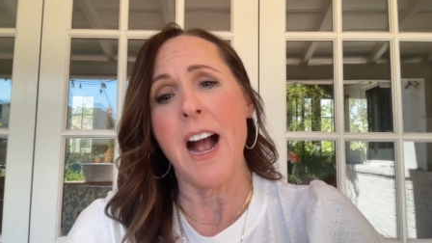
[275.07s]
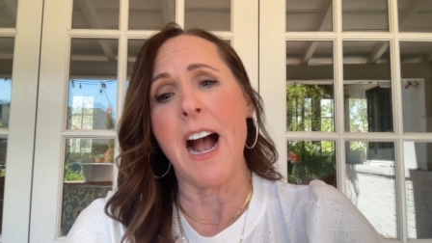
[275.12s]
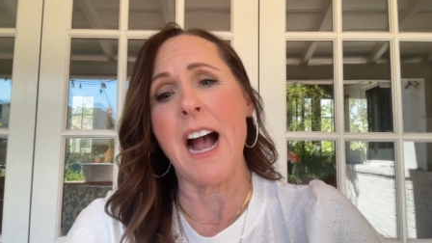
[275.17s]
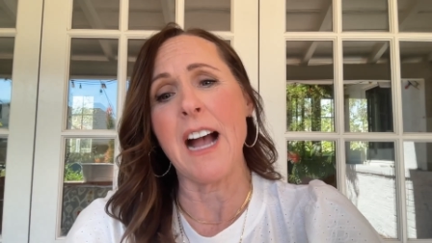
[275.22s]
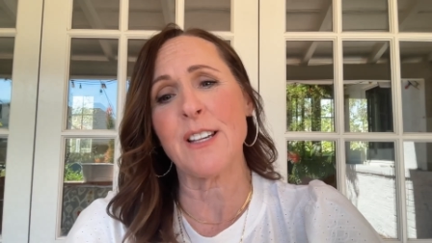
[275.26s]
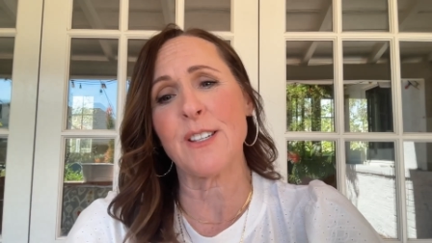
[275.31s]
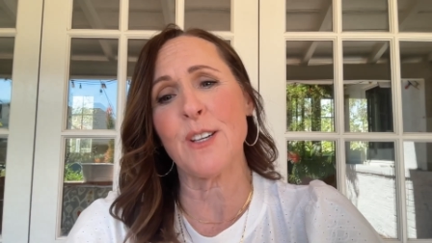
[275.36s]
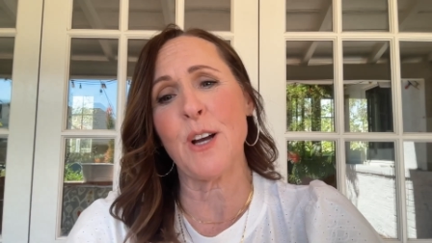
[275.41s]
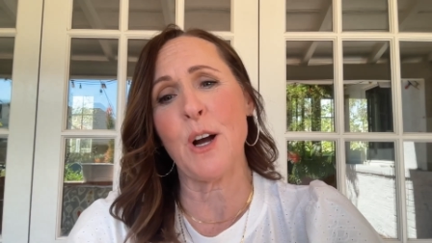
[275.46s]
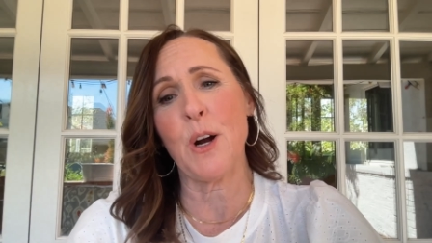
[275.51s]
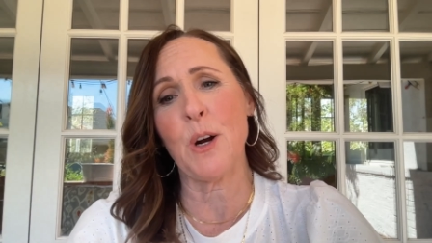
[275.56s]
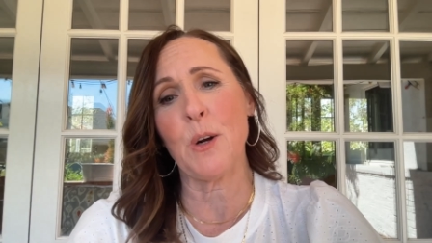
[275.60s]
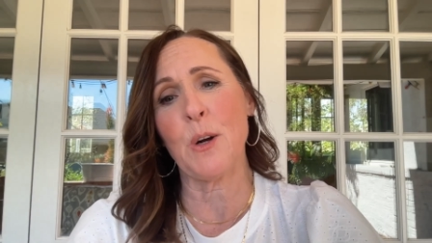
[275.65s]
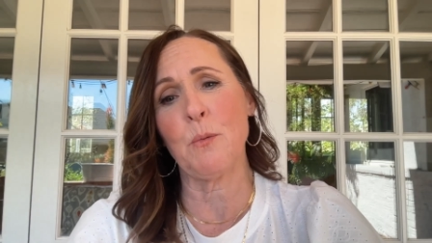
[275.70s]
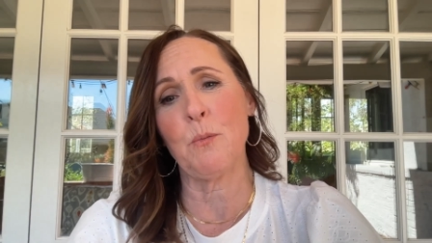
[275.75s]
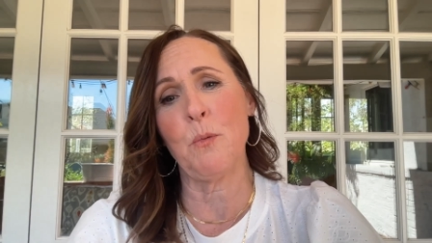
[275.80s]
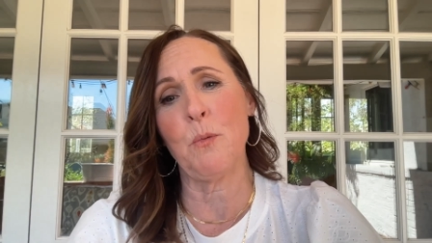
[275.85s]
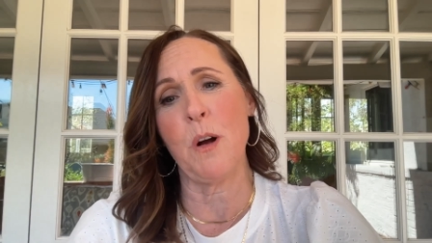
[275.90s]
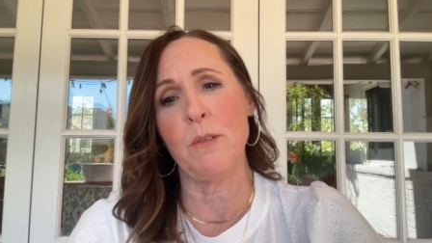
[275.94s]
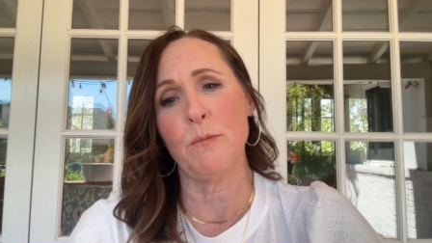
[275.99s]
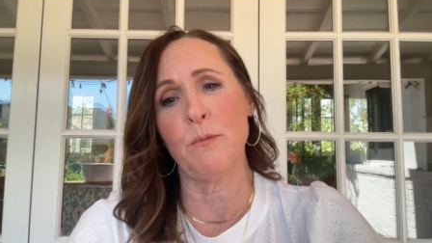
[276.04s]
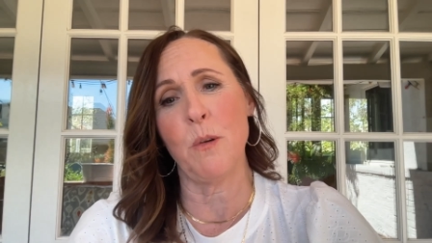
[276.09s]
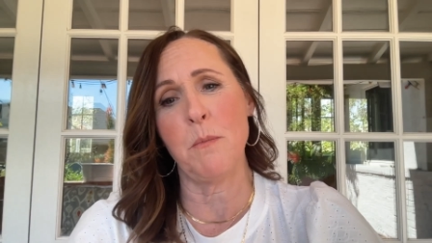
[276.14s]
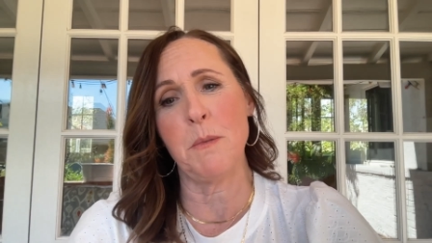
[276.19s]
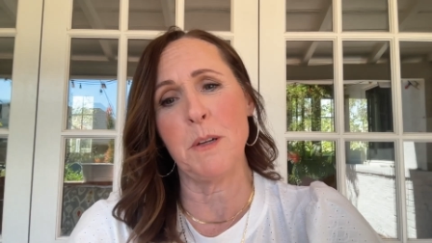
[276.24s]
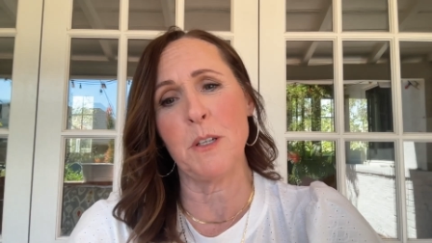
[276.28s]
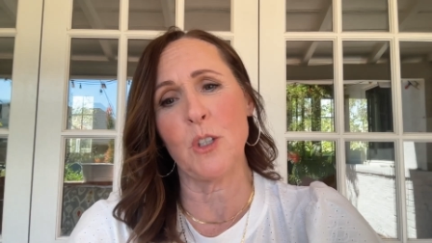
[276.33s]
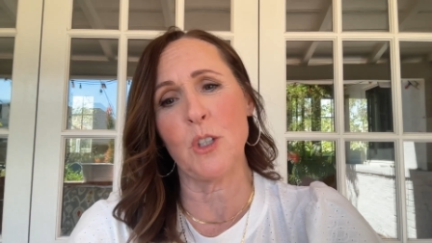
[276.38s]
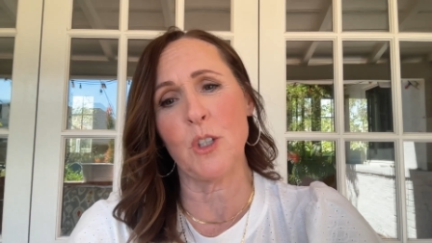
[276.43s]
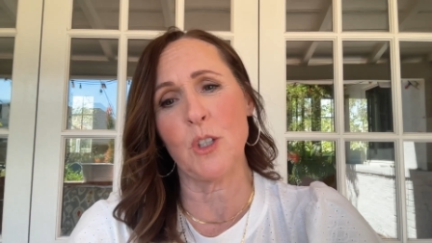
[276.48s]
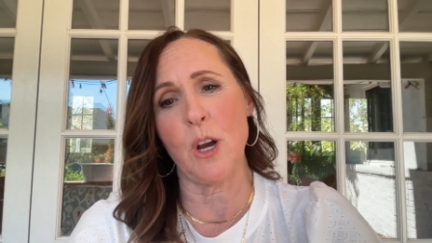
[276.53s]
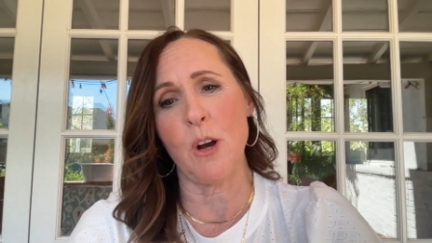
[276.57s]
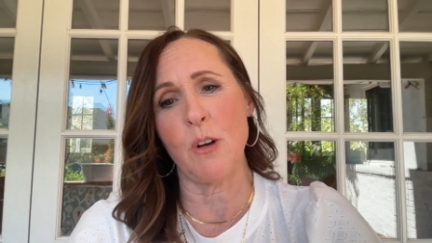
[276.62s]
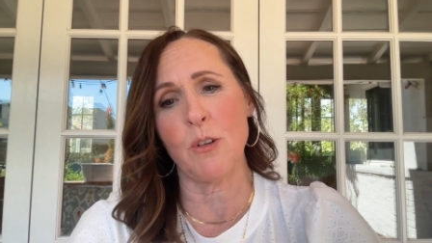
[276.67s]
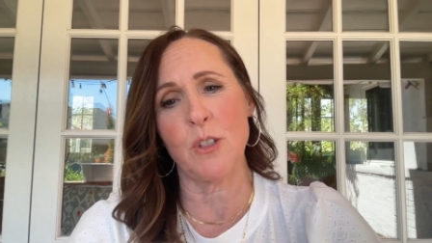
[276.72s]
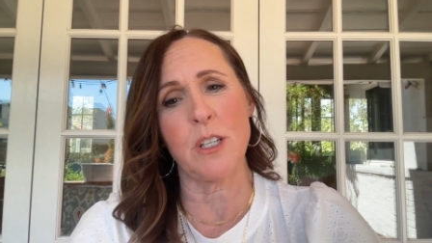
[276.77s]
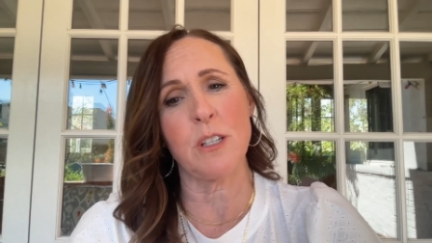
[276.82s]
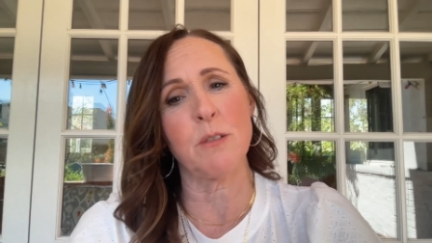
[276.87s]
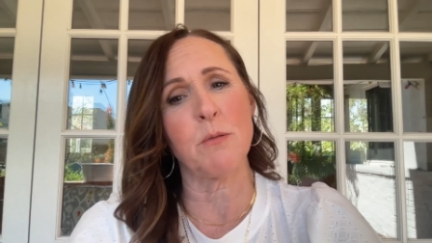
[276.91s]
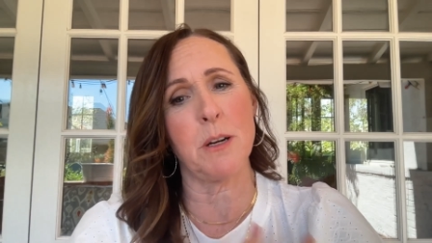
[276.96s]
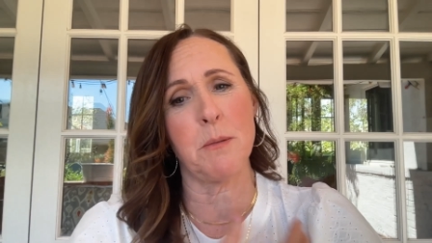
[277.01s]
I saw her one woman show.
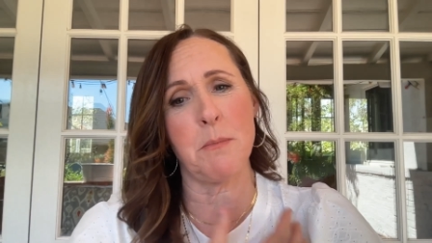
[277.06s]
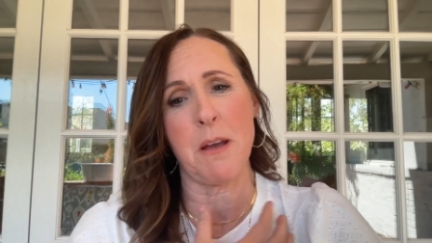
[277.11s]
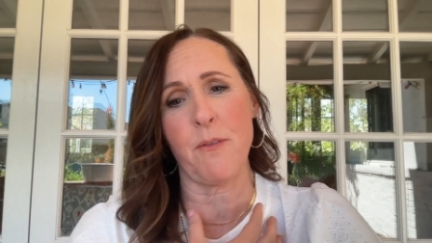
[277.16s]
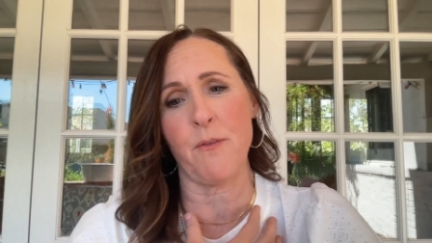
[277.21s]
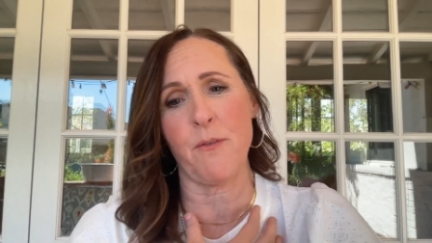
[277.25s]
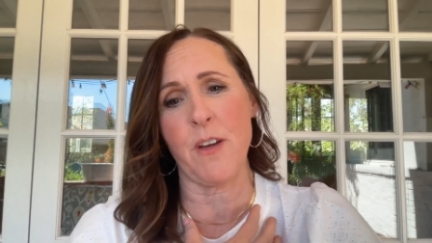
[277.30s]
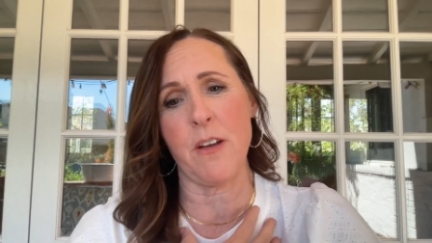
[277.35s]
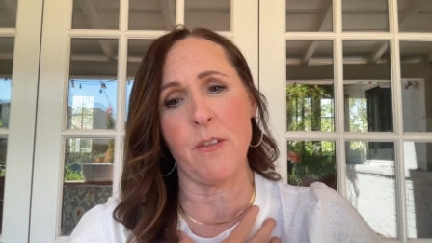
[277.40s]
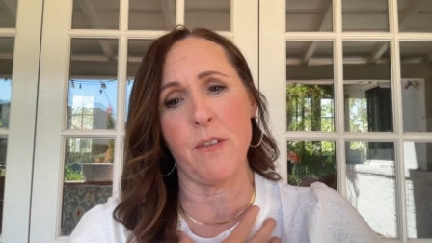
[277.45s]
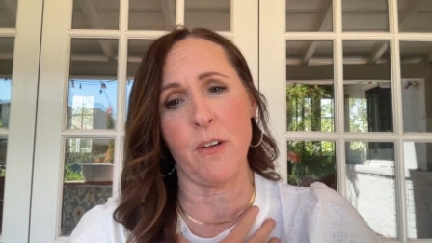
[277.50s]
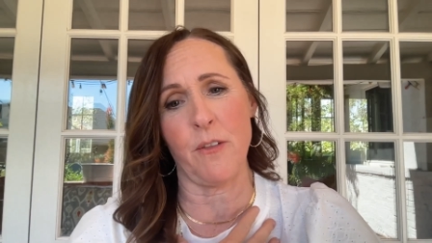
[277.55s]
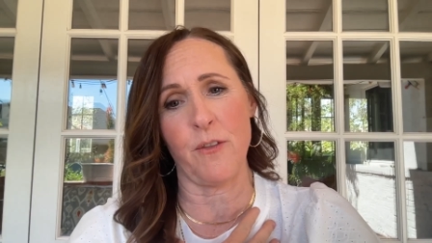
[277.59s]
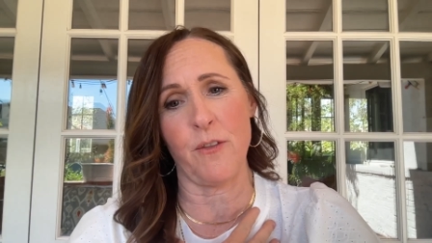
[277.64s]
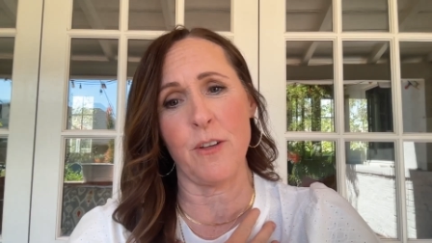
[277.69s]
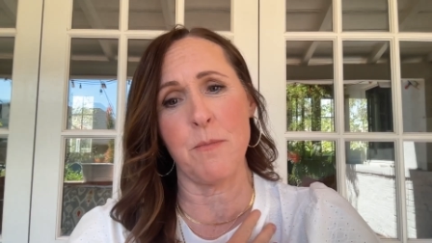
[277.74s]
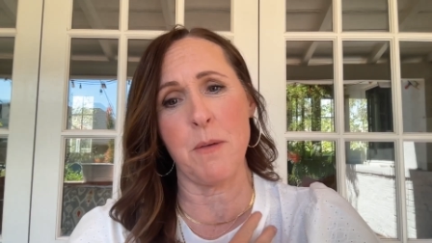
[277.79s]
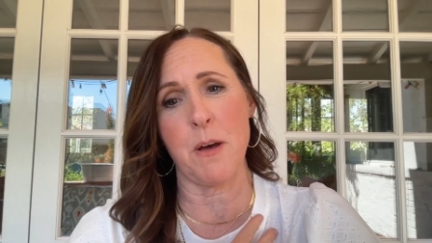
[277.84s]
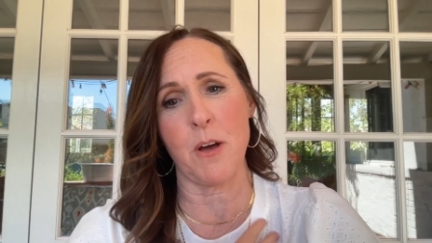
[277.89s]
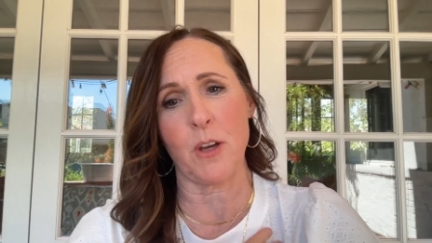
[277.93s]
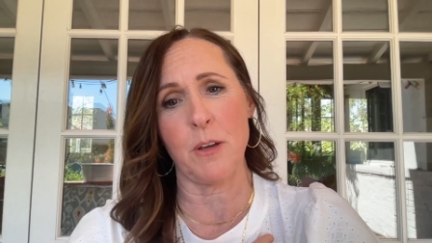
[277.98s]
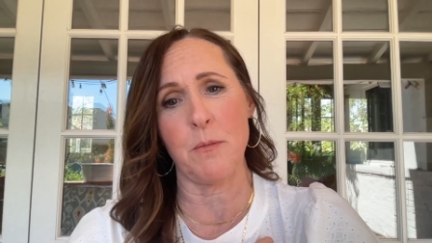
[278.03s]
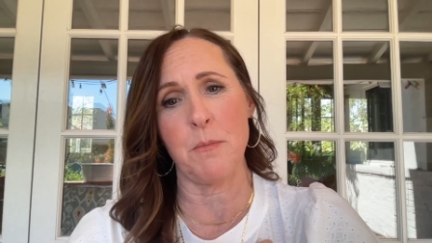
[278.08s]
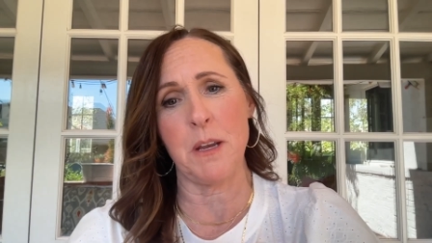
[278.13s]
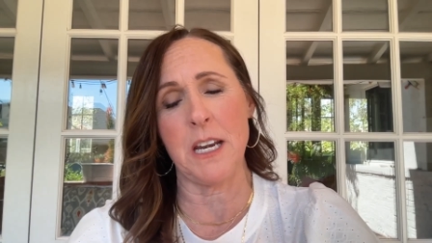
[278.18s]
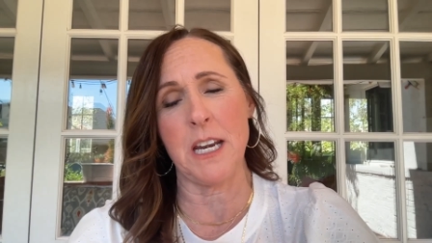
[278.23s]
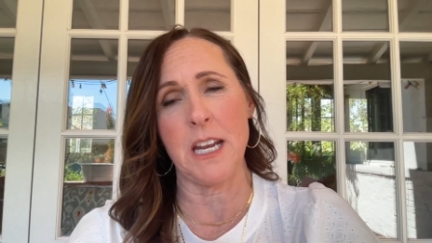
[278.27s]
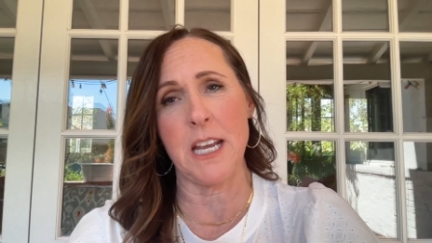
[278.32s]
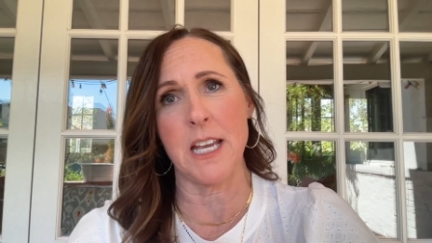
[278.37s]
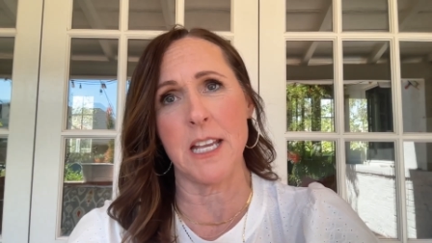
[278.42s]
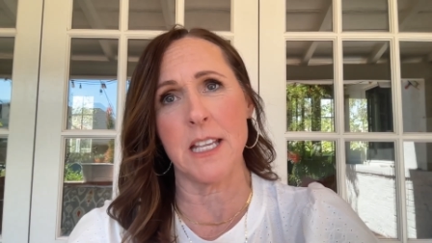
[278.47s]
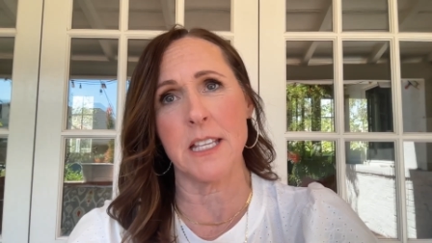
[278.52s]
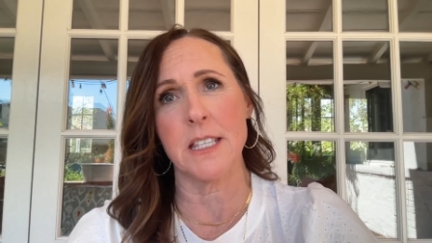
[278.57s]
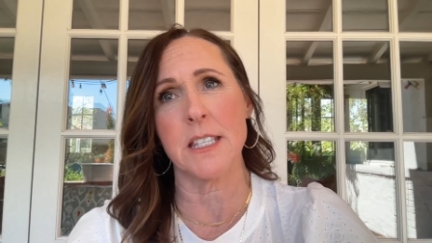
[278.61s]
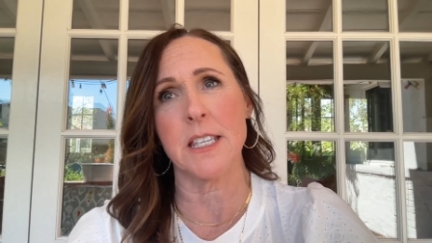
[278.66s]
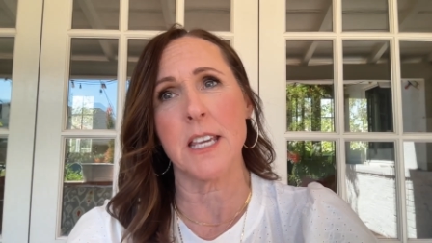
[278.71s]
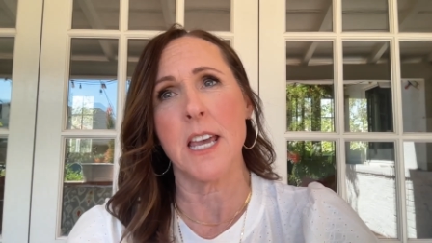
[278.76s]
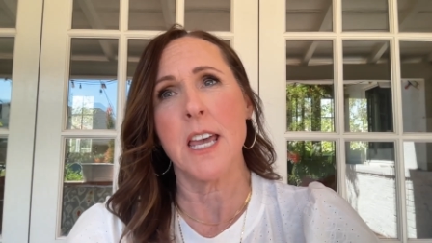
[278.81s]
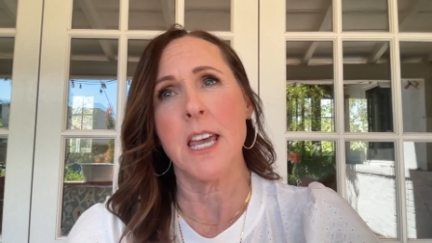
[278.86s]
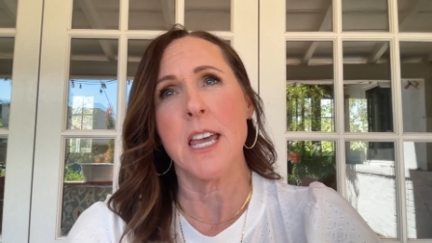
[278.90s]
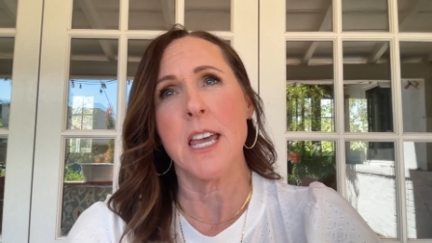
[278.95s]
She's one of my favorite female comedians.